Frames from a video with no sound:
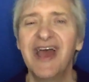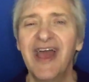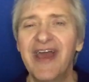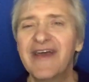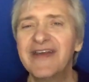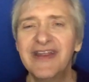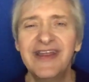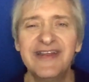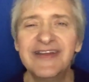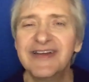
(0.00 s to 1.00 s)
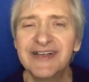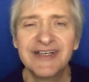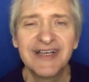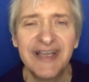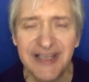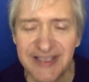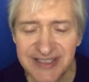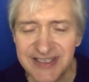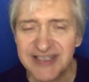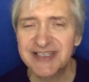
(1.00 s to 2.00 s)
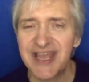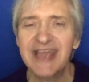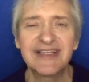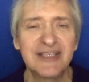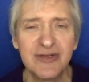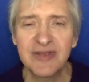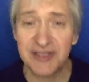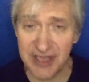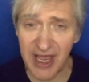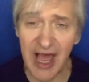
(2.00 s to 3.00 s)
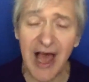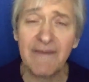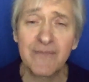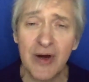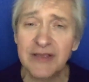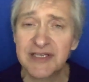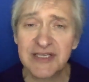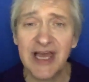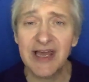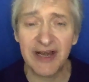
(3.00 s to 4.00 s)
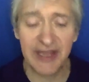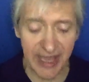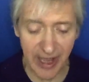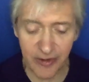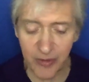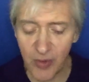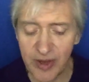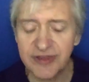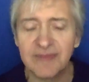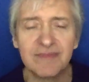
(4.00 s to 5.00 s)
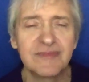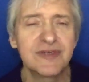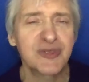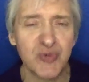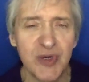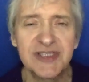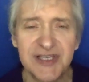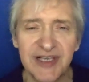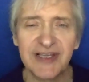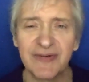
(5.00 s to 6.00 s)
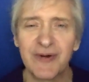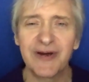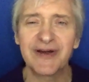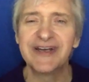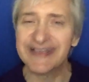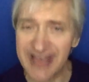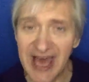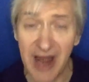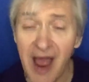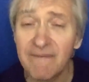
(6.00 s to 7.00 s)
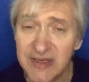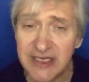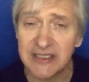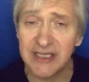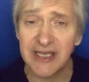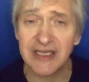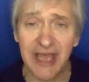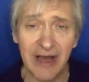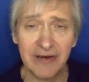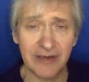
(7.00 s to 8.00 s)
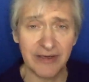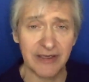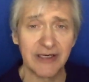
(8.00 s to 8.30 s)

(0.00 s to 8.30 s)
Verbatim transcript: And he, he saying to do this, I pray this because I had an encounter with him just recently where that happened in the encounter.